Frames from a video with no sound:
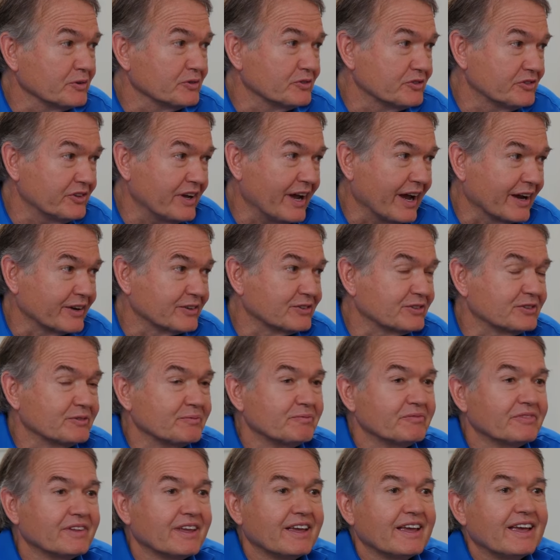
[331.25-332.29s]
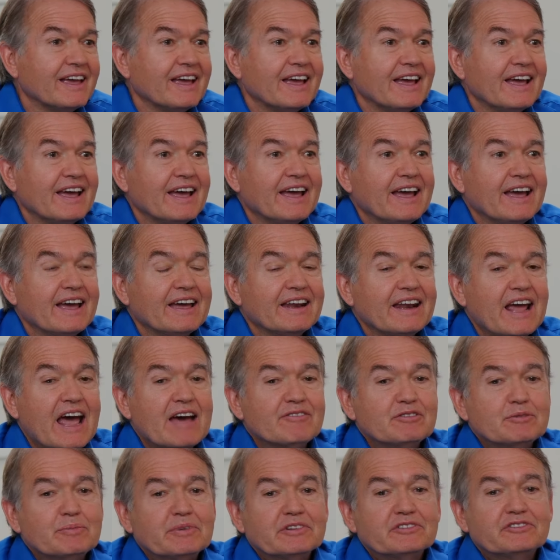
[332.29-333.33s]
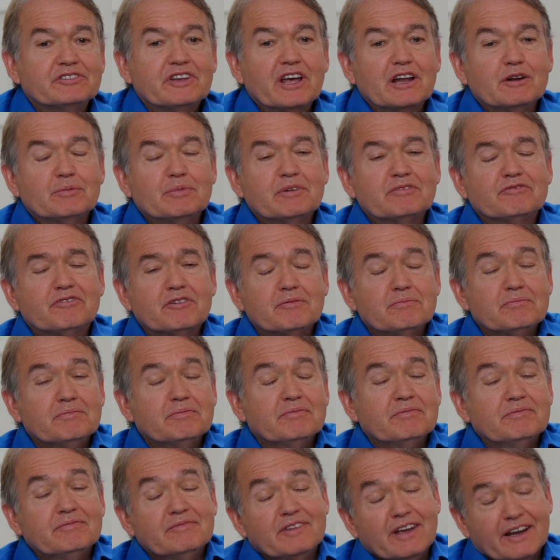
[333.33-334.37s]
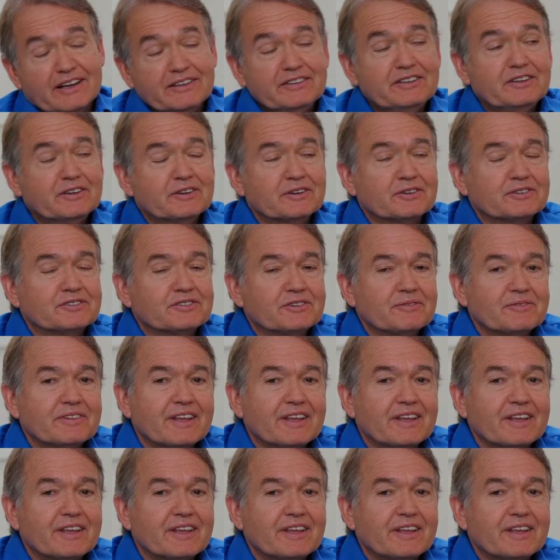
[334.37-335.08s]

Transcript: sex. And having been celibate for nine years,